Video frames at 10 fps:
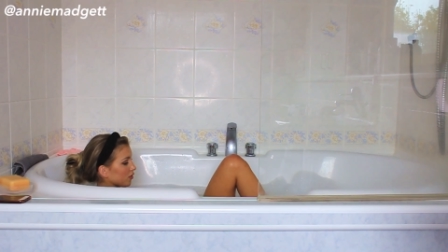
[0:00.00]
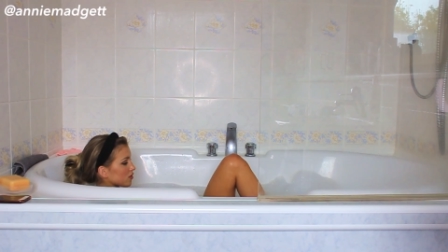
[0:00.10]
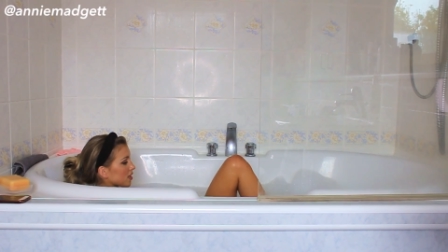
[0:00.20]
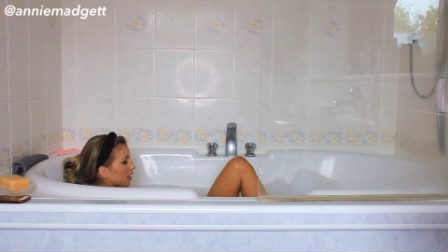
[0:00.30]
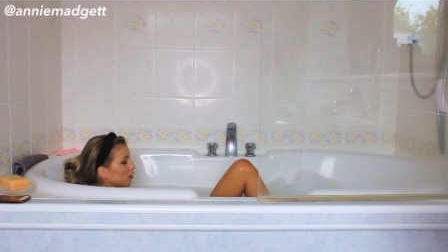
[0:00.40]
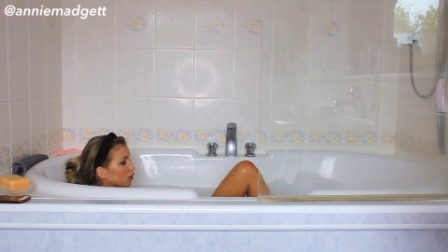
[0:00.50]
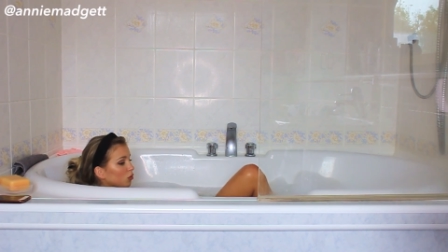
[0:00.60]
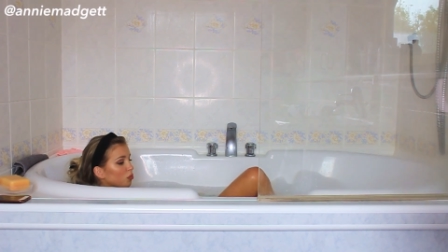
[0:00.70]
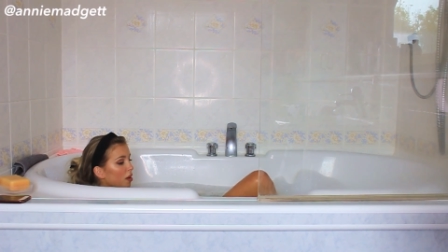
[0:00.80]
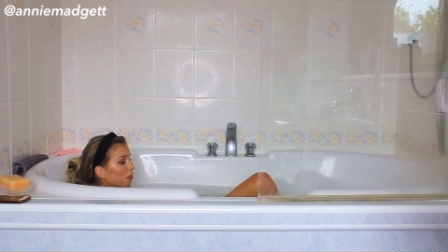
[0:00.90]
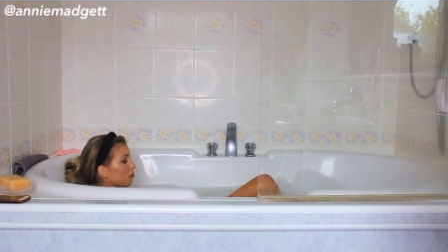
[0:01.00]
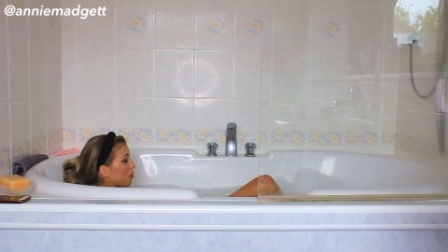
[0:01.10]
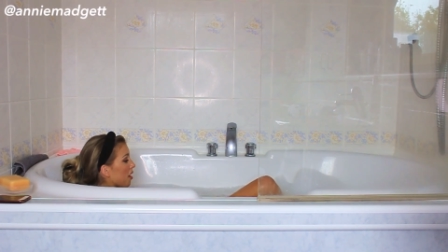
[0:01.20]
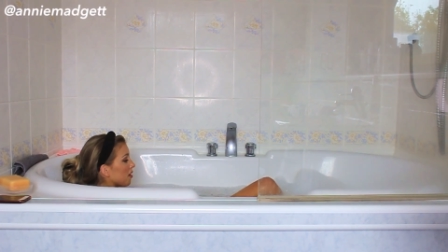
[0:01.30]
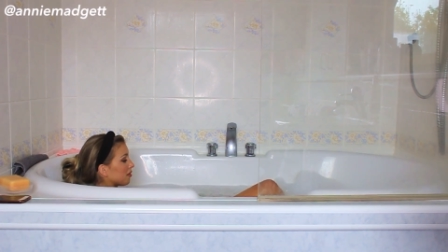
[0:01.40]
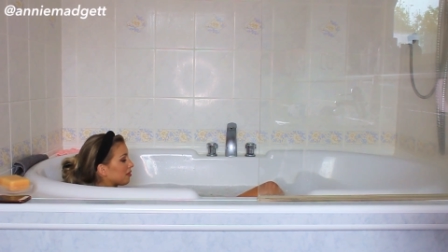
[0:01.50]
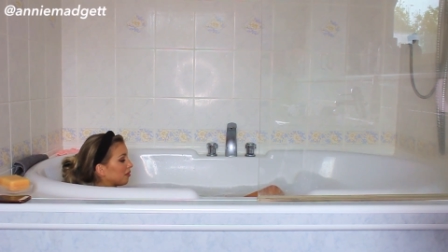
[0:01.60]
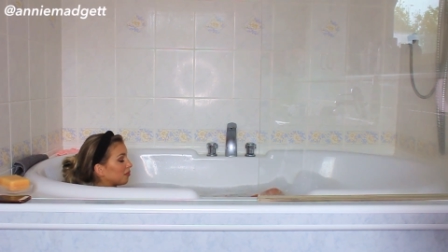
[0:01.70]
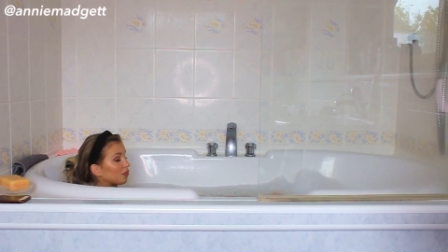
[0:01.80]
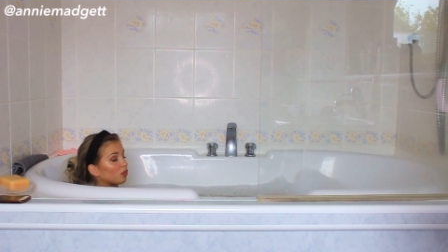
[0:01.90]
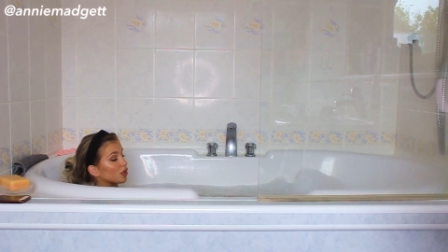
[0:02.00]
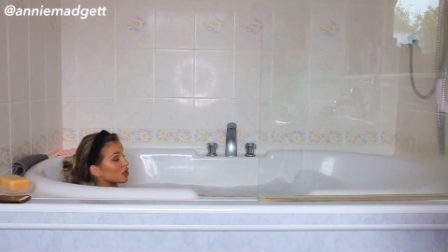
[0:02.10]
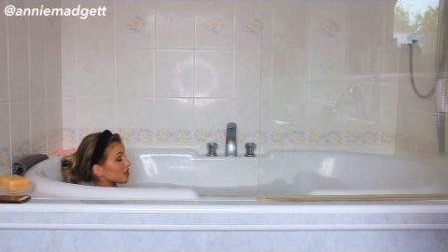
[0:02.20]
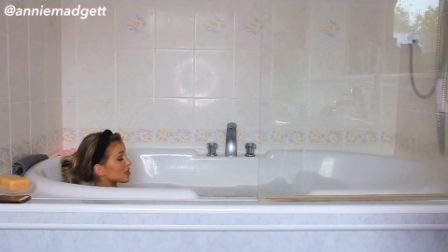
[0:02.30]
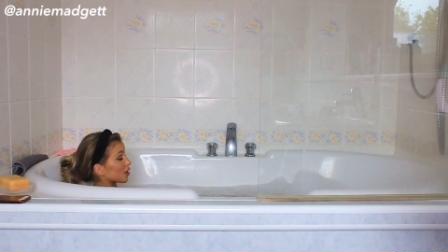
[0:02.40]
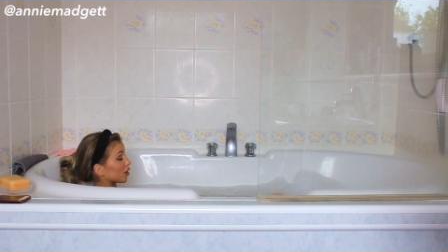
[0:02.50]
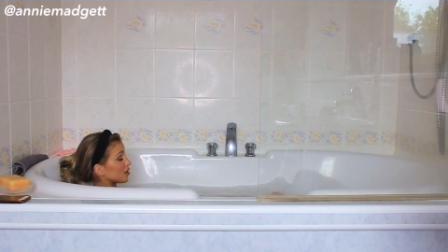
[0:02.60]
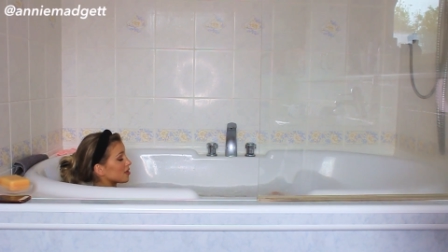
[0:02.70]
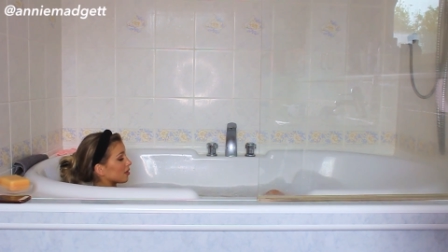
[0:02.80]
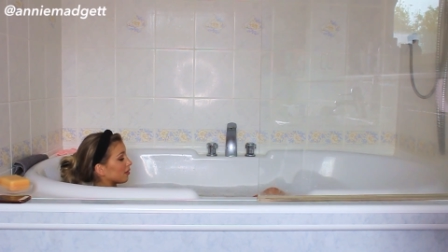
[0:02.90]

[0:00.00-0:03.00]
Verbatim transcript: feels like a normal bubble bath which is good.